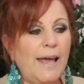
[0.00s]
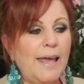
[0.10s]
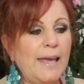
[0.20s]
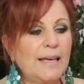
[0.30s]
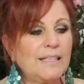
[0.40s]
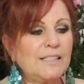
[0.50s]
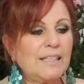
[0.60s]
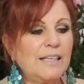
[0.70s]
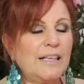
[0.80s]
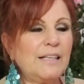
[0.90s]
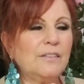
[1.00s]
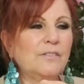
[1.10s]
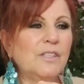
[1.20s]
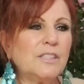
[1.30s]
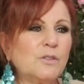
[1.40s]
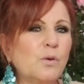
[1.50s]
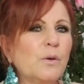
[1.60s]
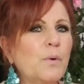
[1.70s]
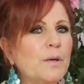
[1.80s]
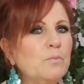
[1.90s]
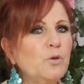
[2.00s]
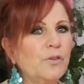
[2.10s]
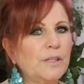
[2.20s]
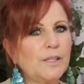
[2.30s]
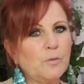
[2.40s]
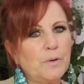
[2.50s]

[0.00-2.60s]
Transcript: And this is where I want to move a little